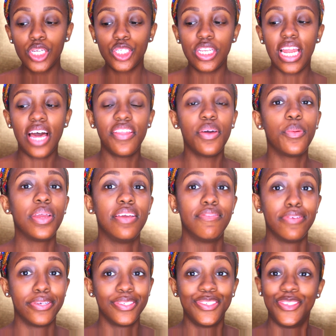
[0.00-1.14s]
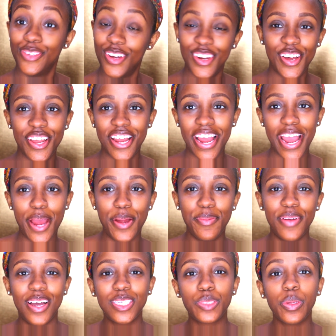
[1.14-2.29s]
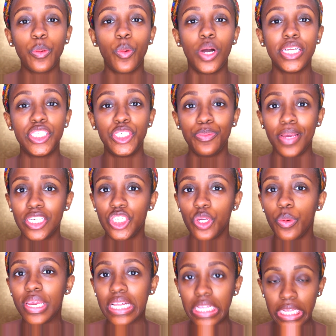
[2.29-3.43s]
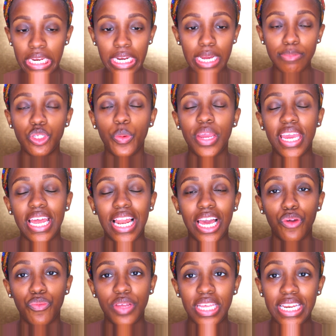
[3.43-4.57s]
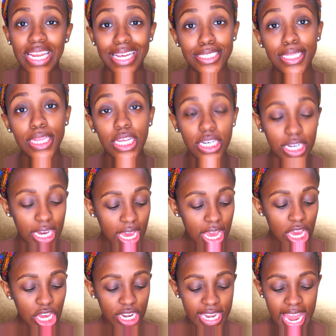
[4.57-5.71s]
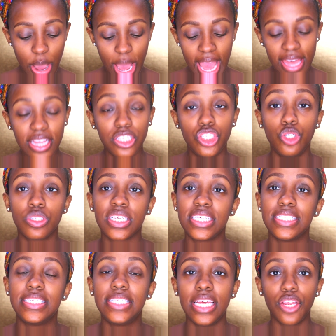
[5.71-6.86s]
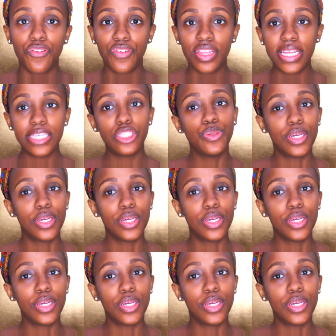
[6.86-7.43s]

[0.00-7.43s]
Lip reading: So now that we've drawn on our eyebrows, we want to make sure we clean it up so we get like a really nice look. Now, I like to use concealer for this.